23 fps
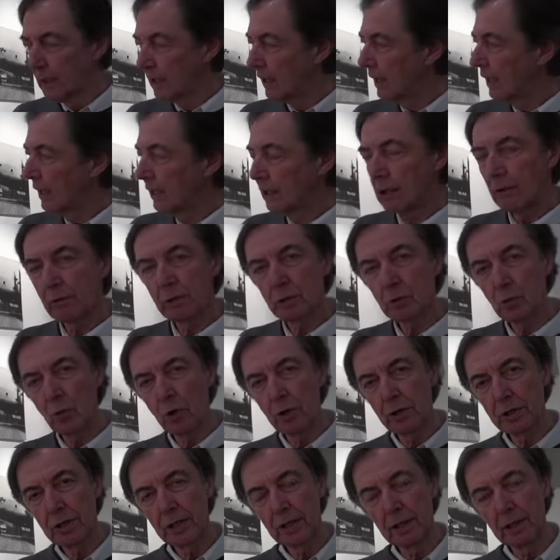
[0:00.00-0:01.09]
and I was
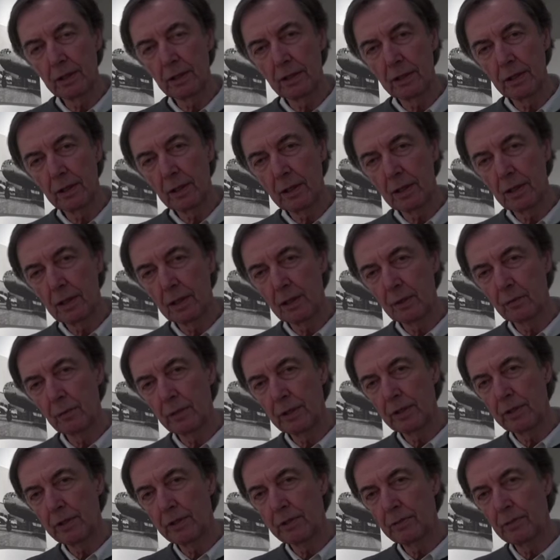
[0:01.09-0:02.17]
working
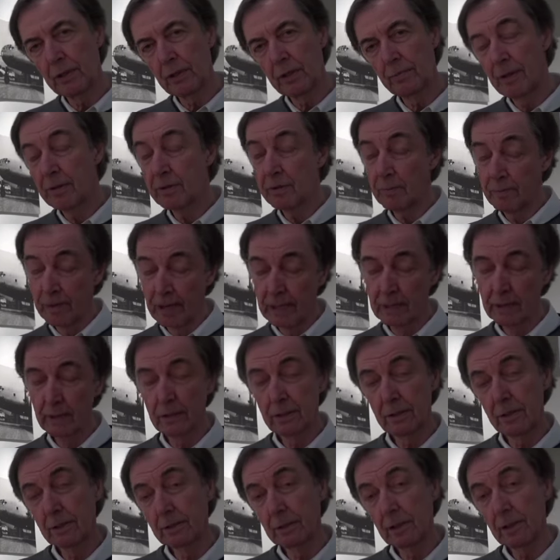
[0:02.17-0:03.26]
with both the
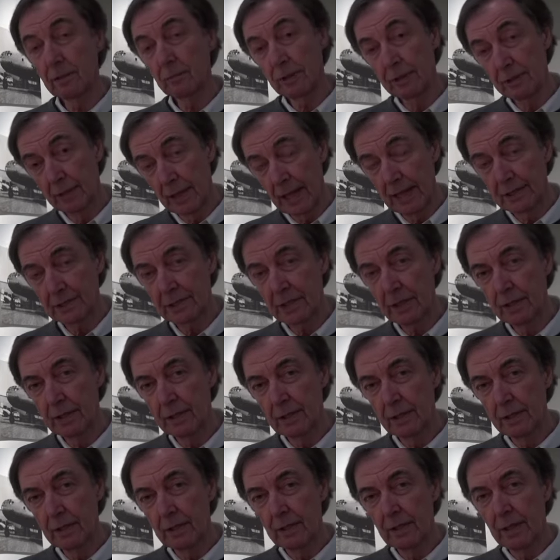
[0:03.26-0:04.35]
Pentagon and with NASA
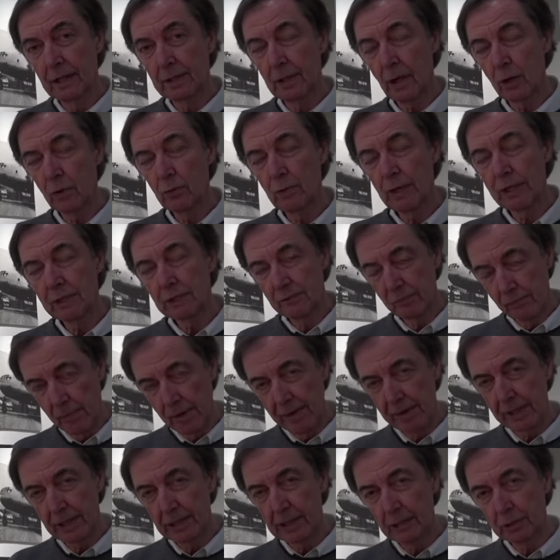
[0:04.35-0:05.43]
and a whole range of
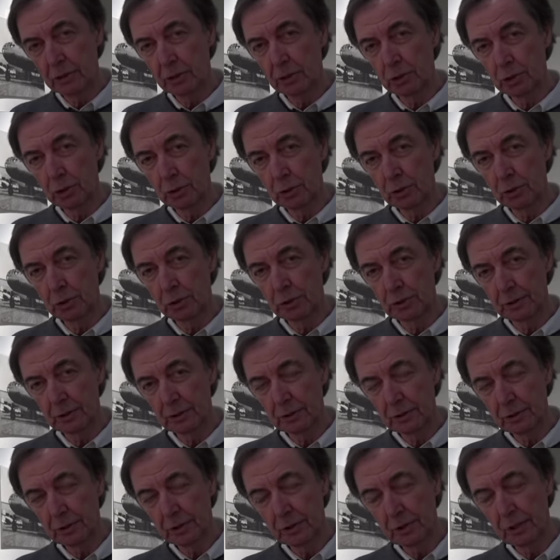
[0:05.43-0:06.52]
American
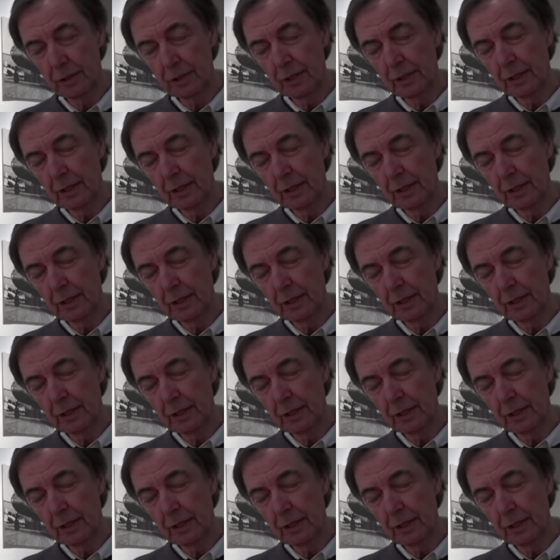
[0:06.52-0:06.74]
institutions